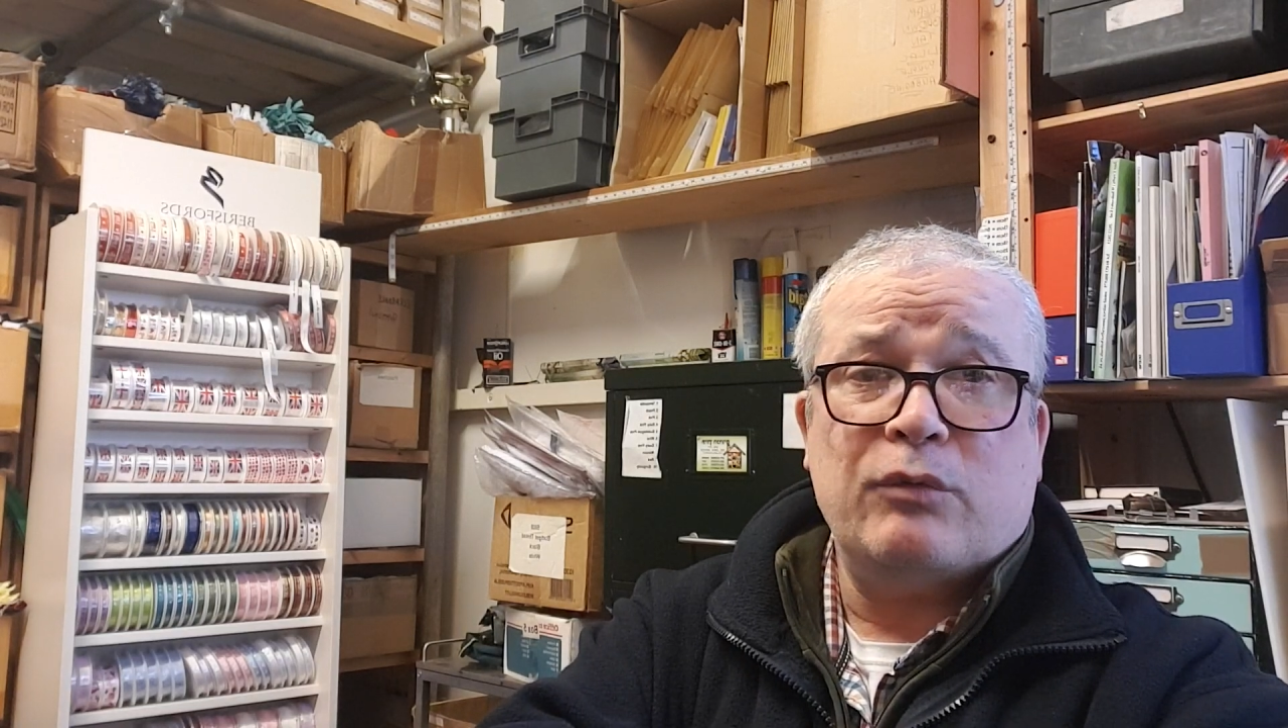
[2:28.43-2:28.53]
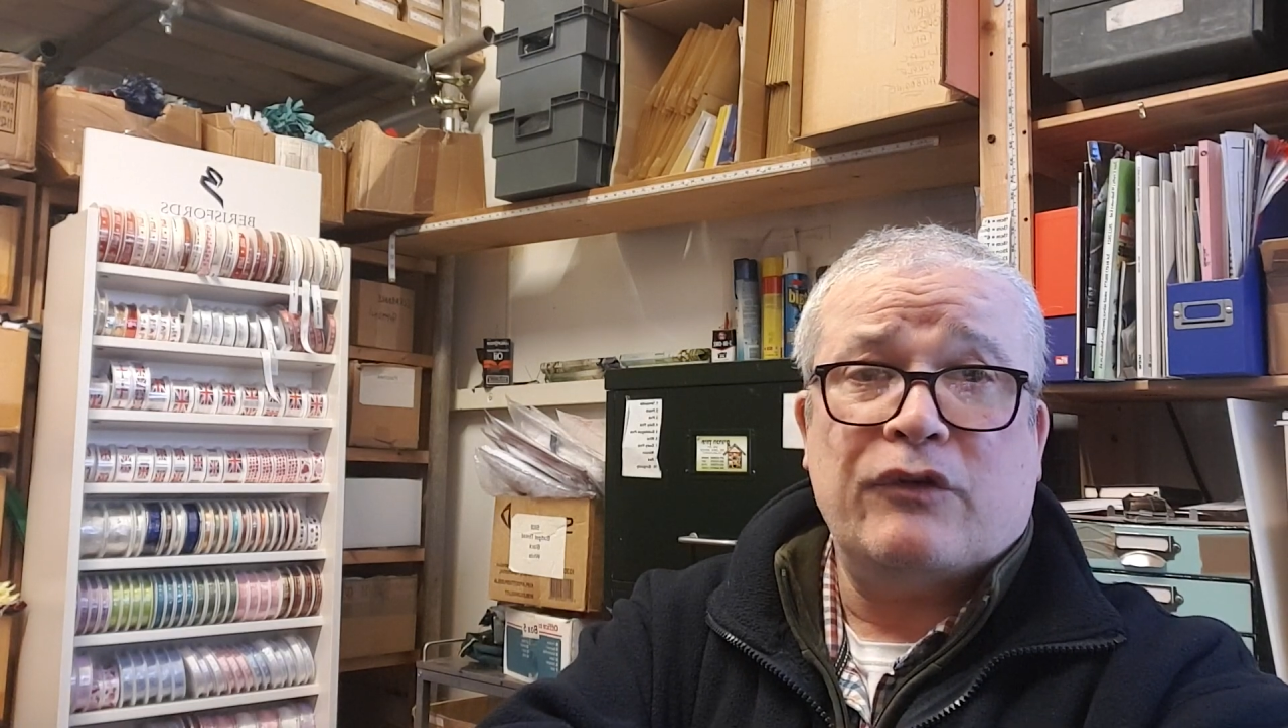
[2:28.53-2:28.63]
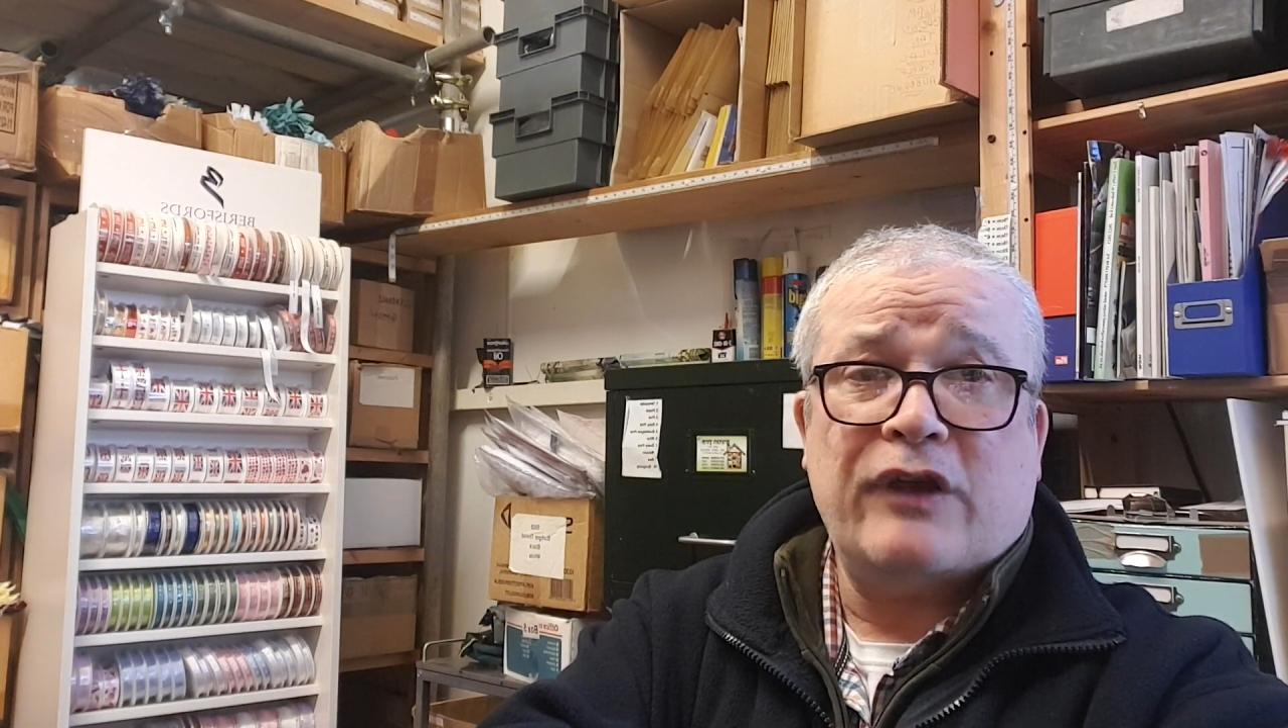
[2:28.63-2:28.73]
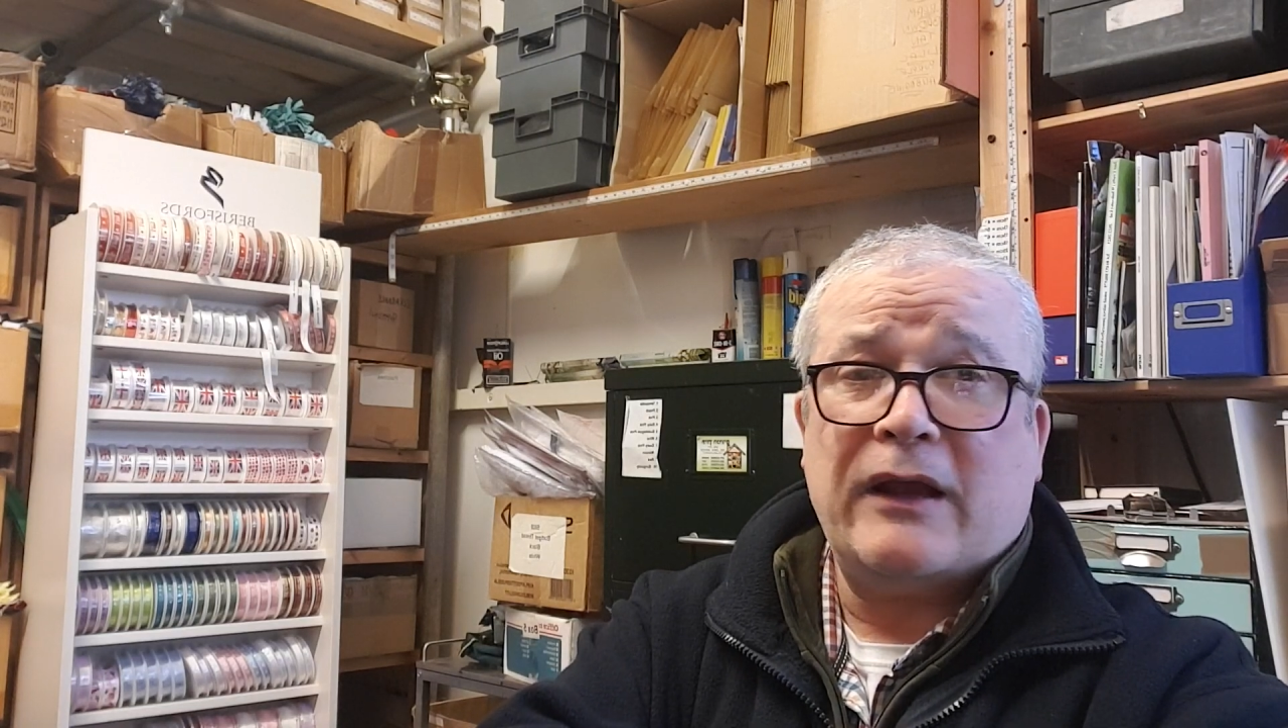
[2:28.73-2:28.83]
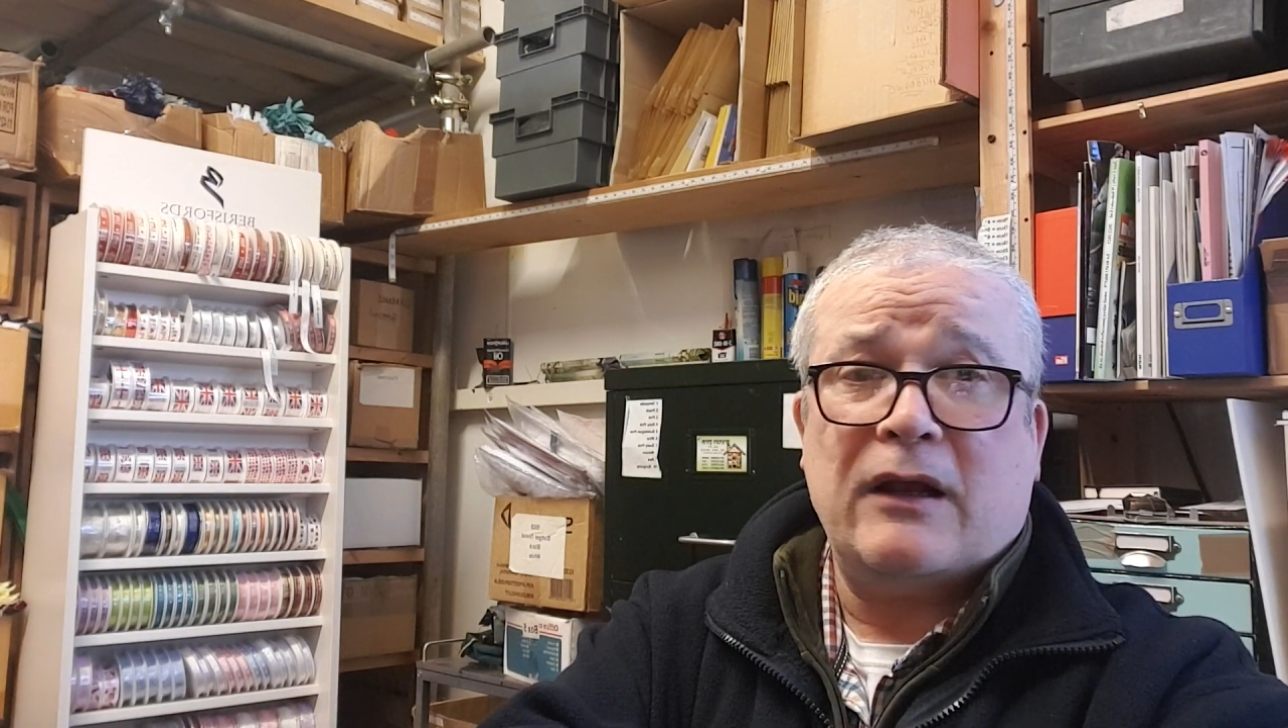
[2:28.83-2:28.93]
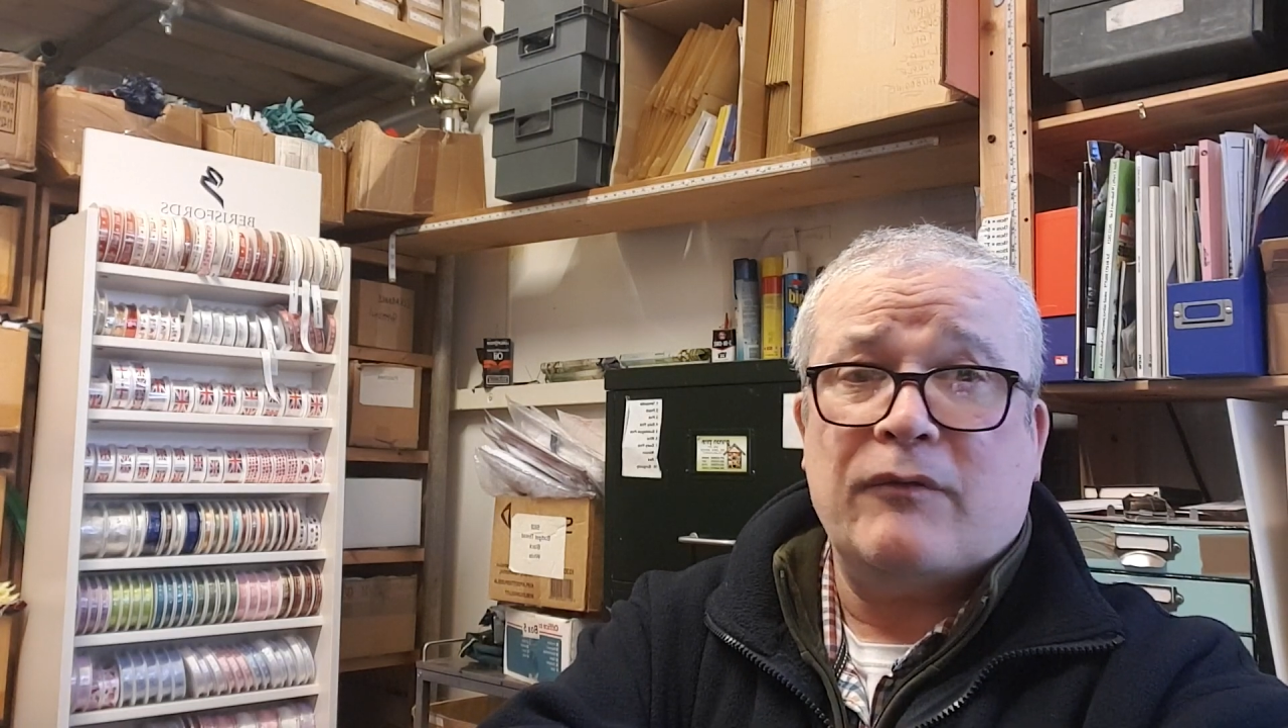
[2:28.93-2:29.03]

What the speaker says: would tackle